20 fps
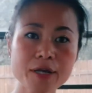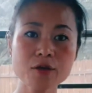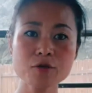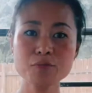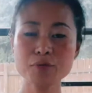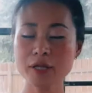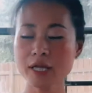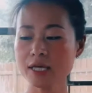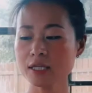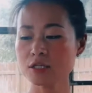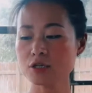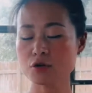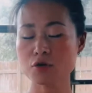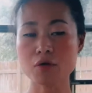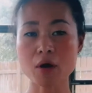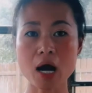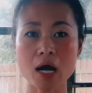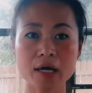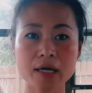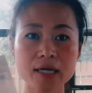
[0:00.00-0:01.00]
you plant a
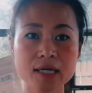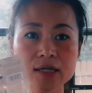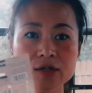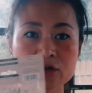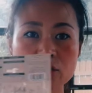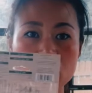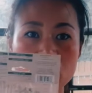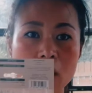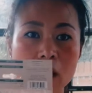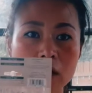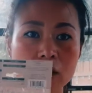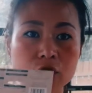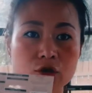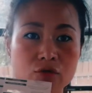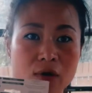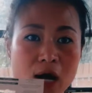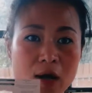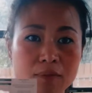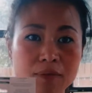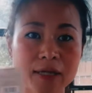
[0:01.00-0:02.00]
crocus, you want to
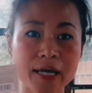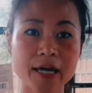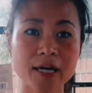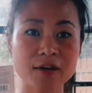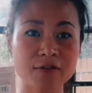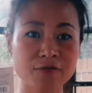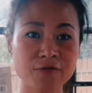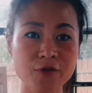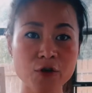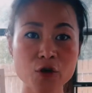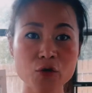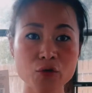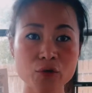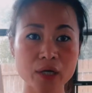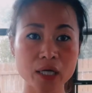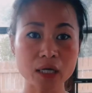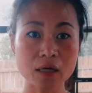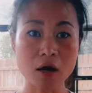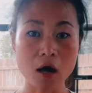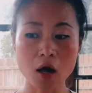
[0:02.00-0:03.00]
drop like a few
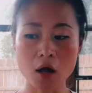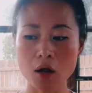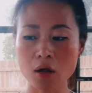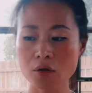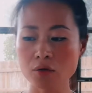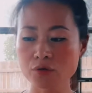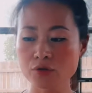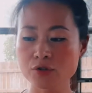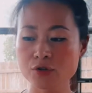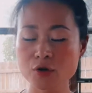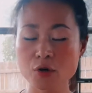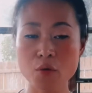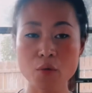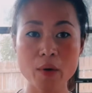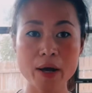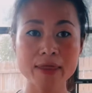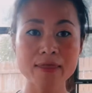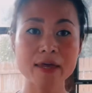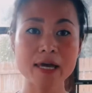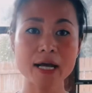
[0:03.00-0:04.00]
in the hole. So
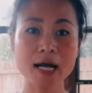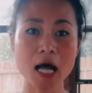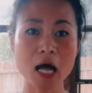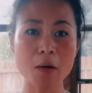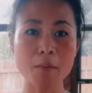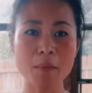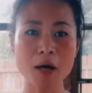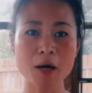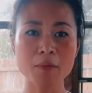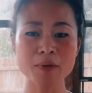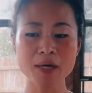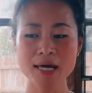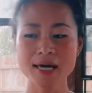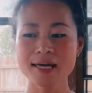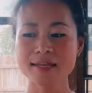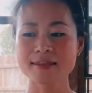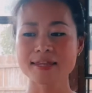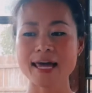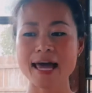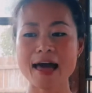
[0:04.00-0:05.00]
when they come up,
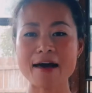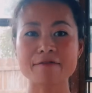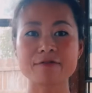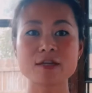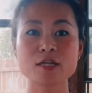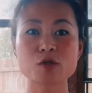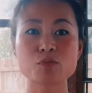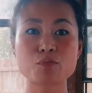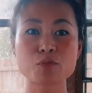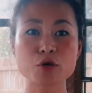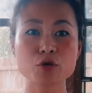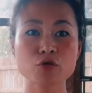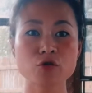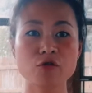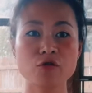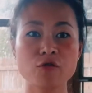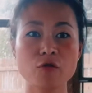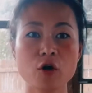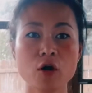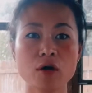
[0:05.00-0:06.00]
they have this
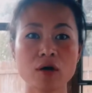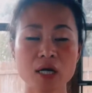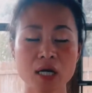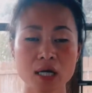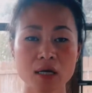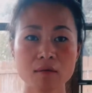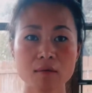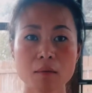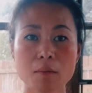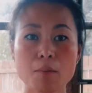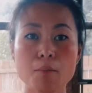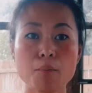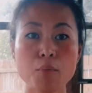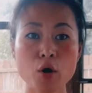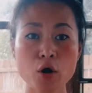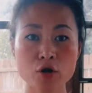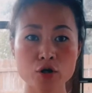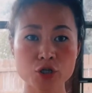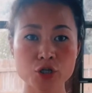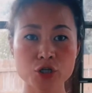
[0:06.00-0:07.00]
beautiful
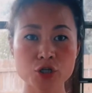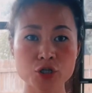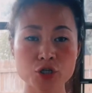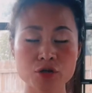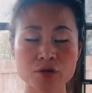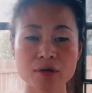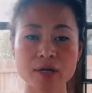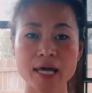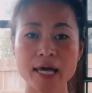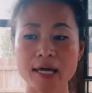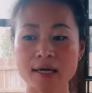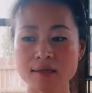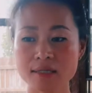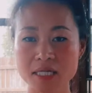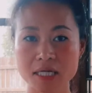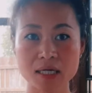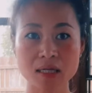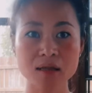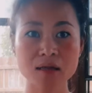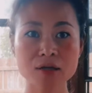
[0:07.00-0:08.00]
bush and
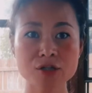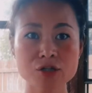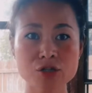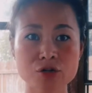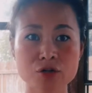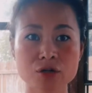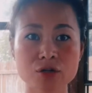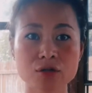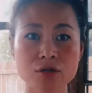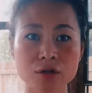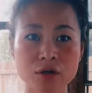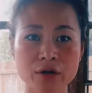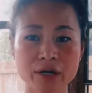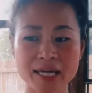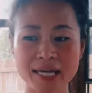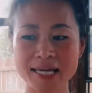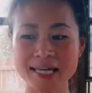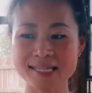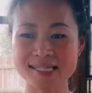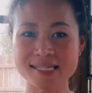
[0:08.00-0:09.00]
clustered looking.
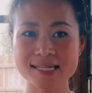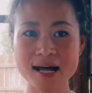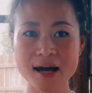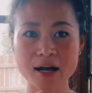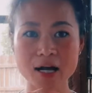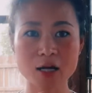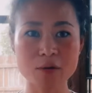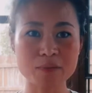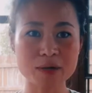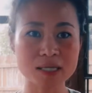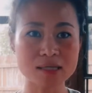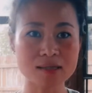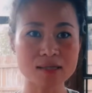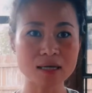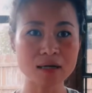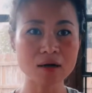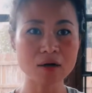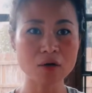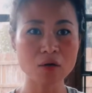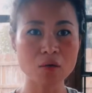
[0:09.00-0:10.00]
It's not going to be
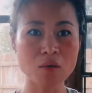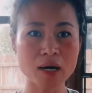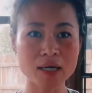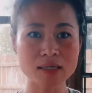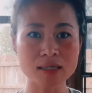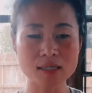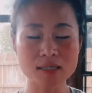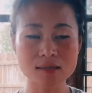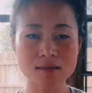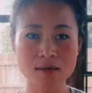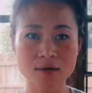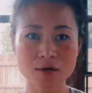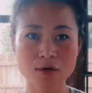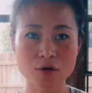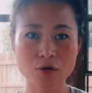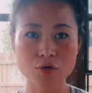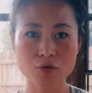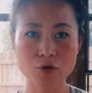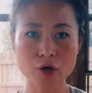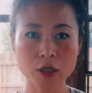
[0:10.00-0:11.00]
single ones,
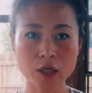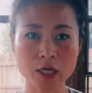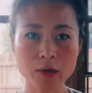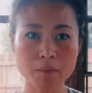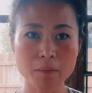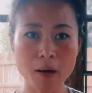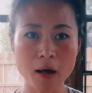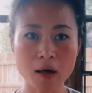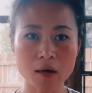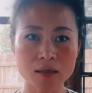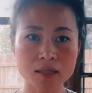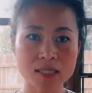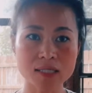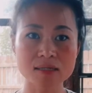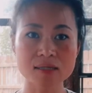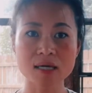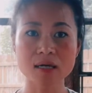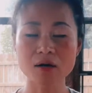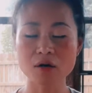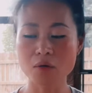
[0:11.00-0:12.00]
really bald
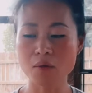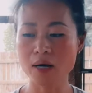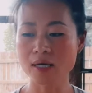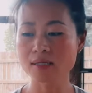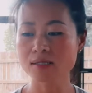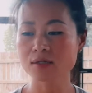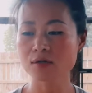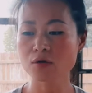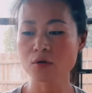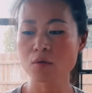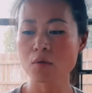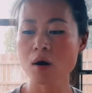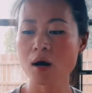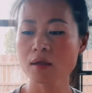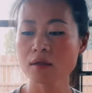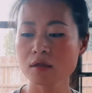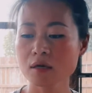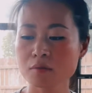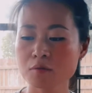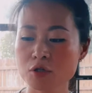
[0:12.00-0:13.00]
single ones. You want
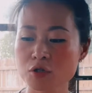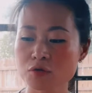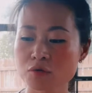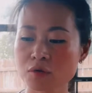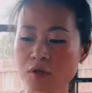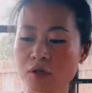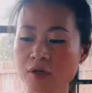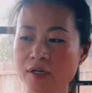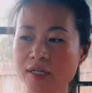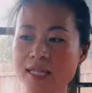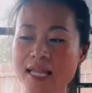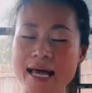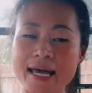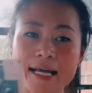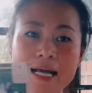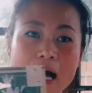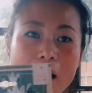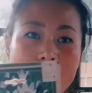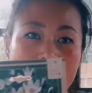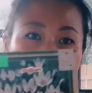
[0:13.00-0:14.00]
them to look like
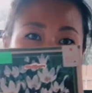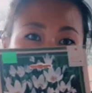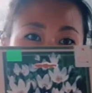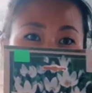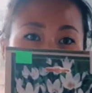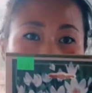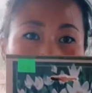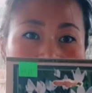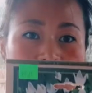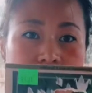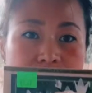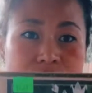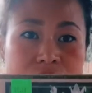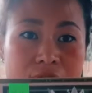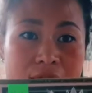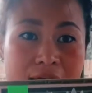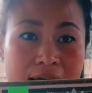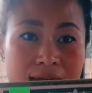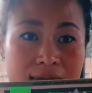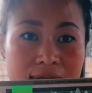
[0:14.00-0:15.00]
a whole bunch
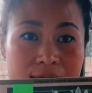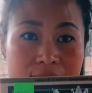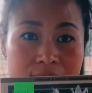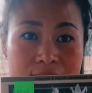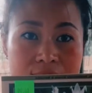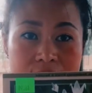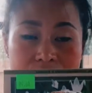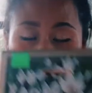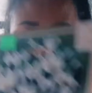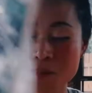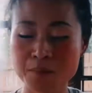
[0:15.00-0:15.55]
like these.